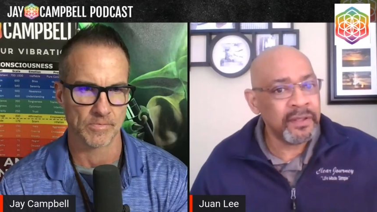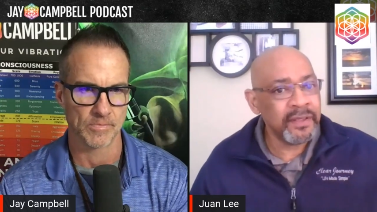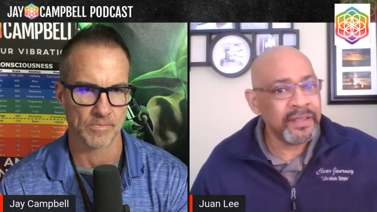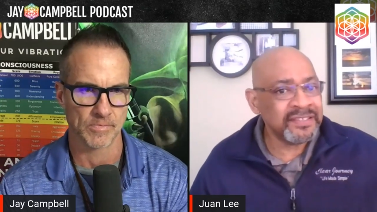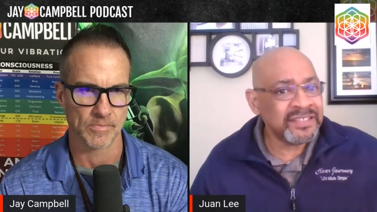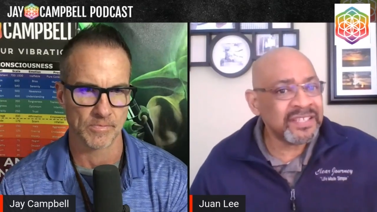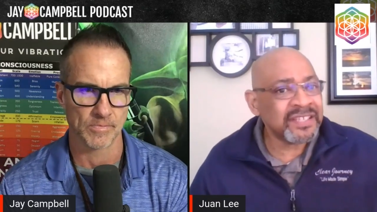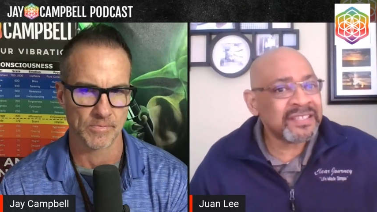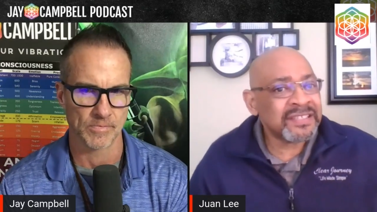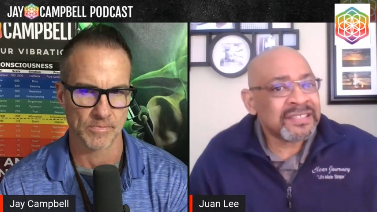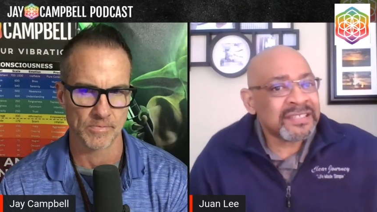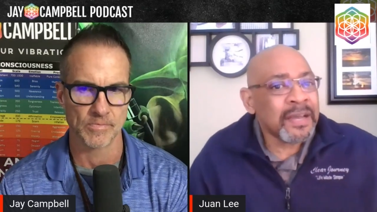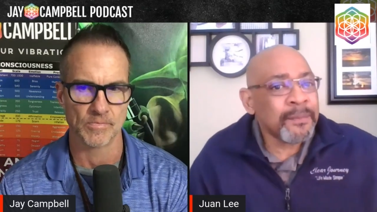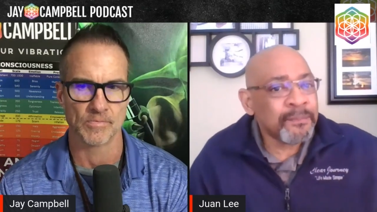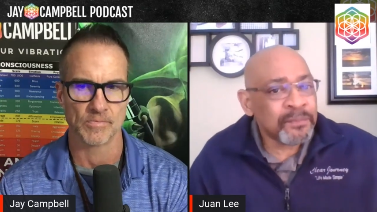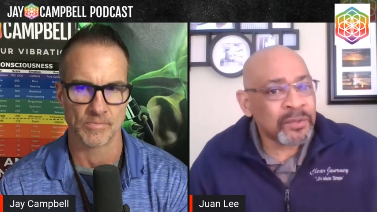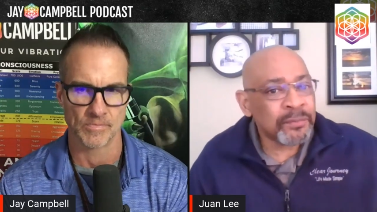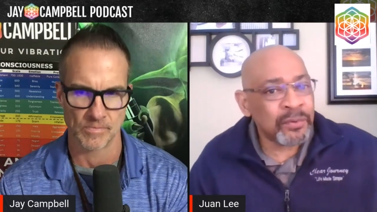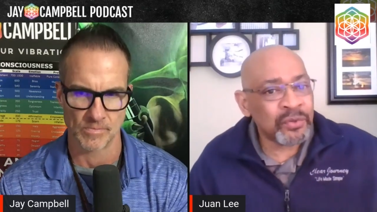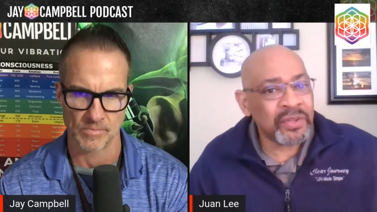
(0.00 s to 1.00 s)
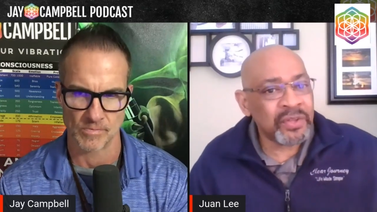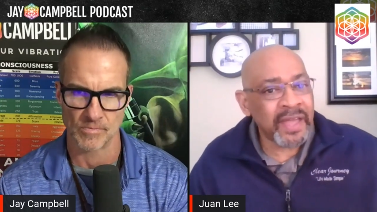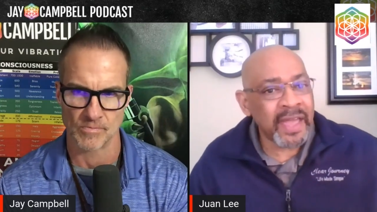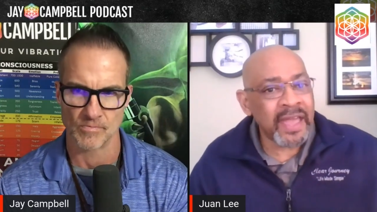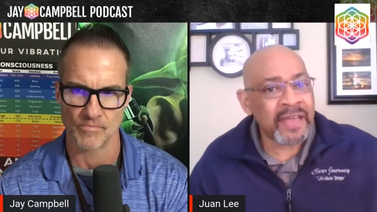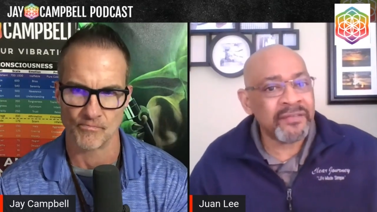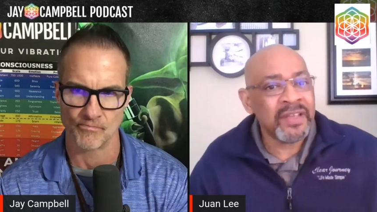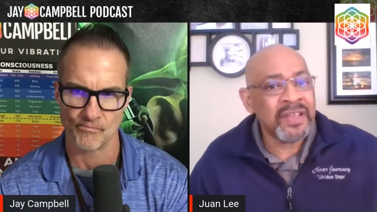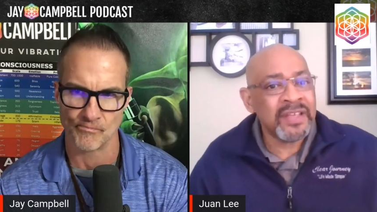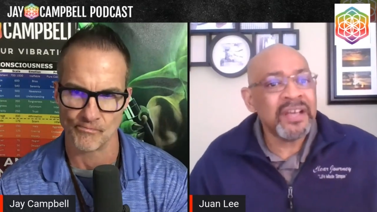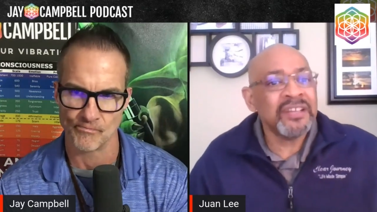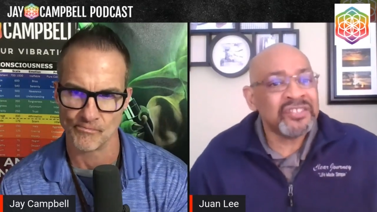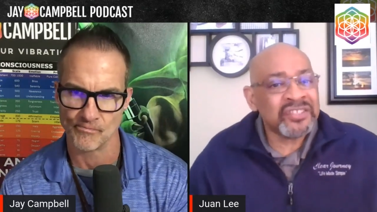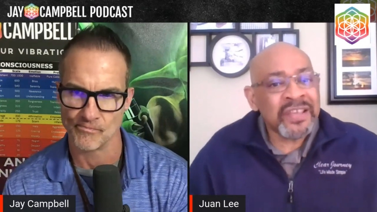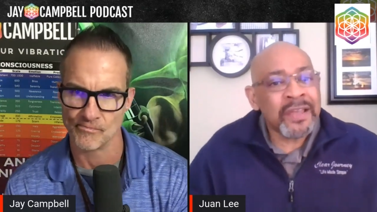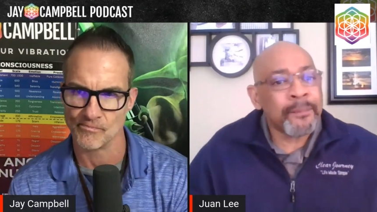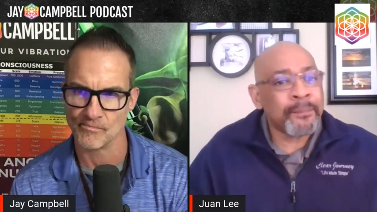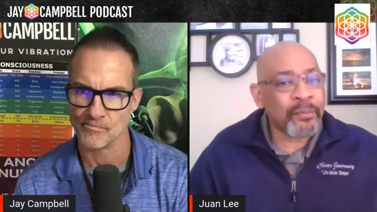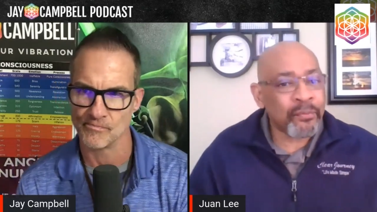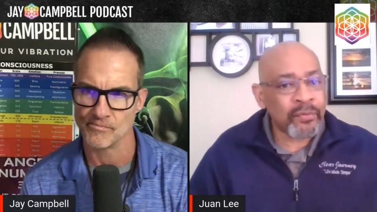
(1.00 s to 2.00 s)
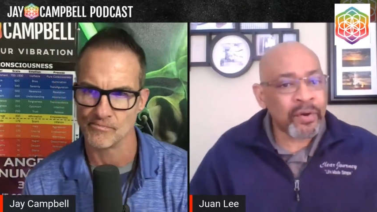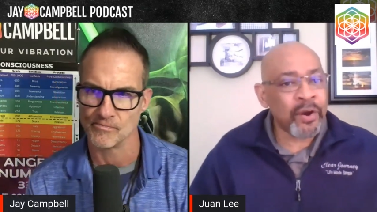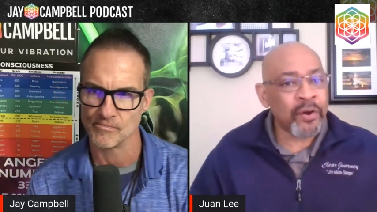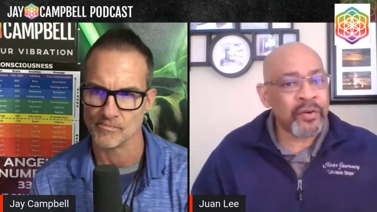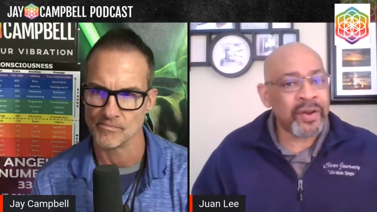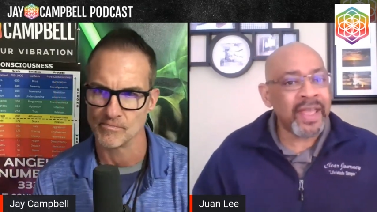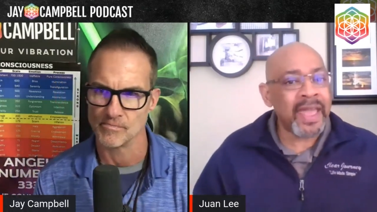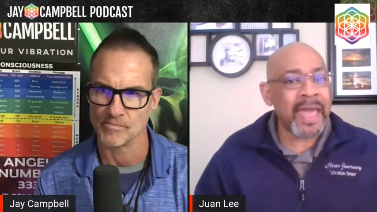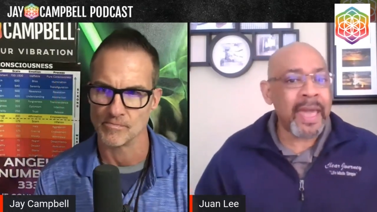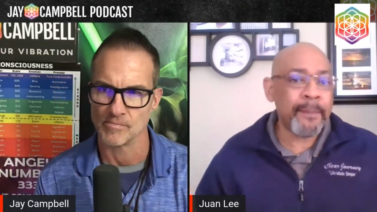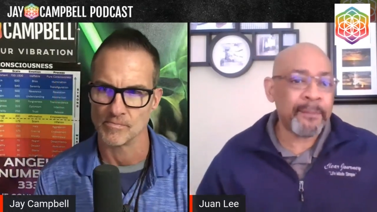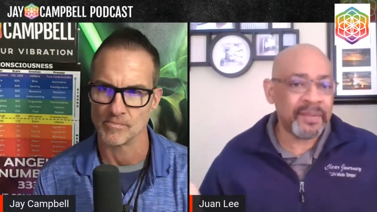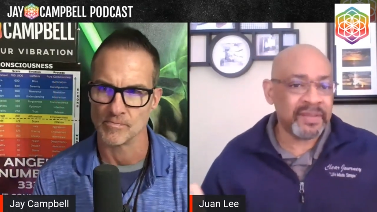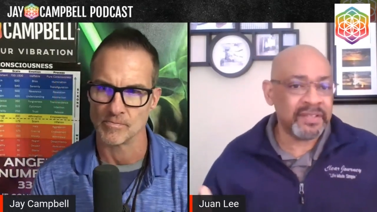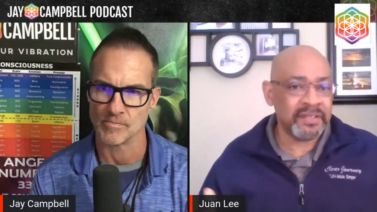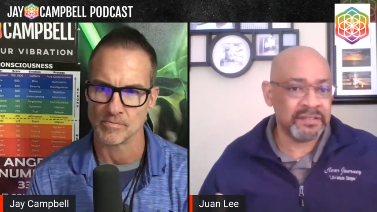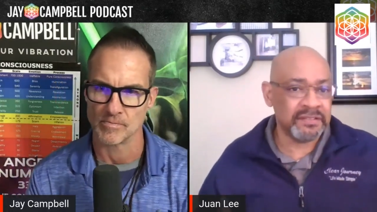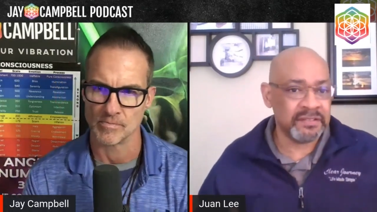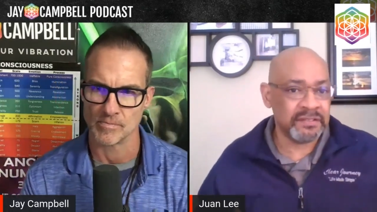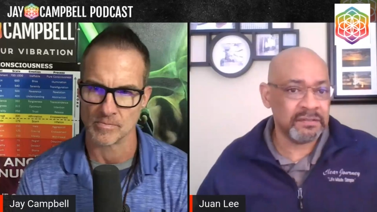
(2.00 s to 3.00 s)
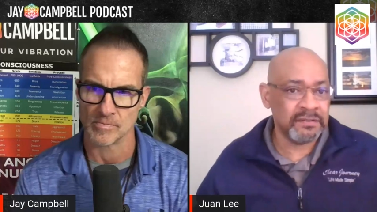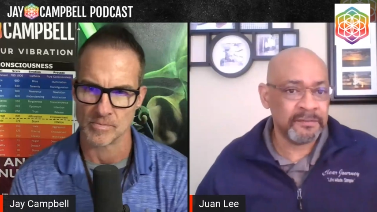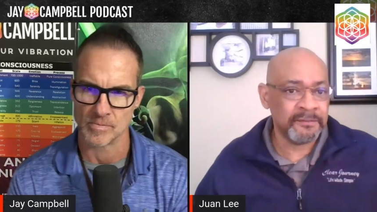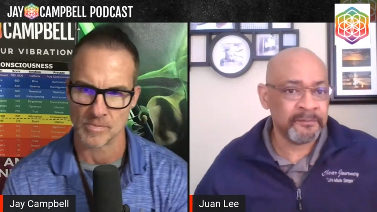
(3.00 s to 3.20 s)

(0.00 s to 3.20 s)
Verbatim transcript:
Speaker 1: It's acceptable to have temporary happiness